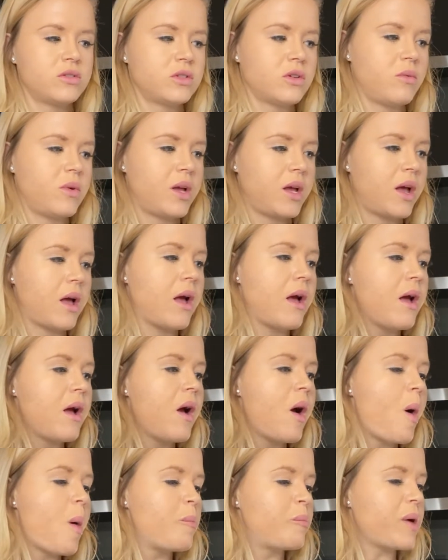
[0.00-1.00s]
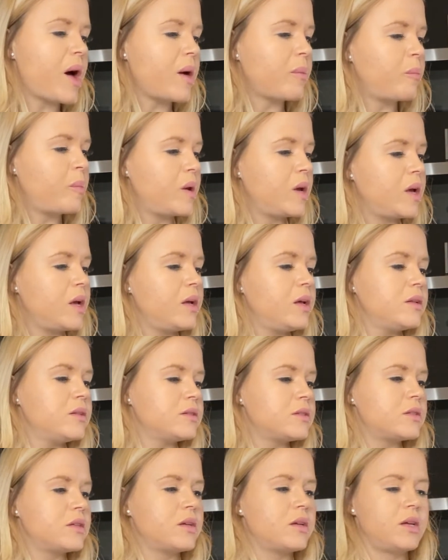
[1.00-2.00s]
So we get black
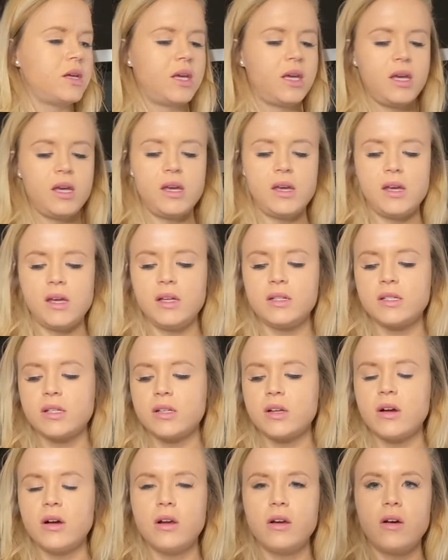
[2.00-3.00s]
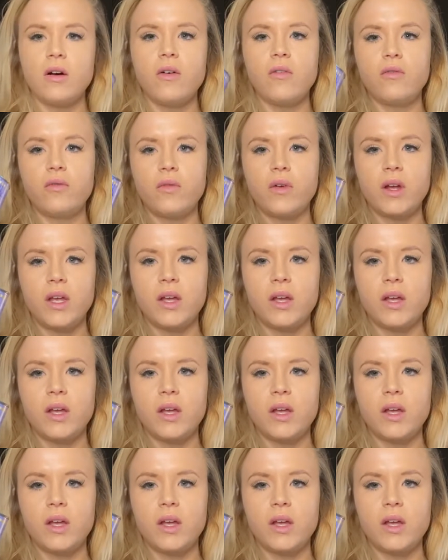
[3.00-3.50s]
beans. He eats a ton of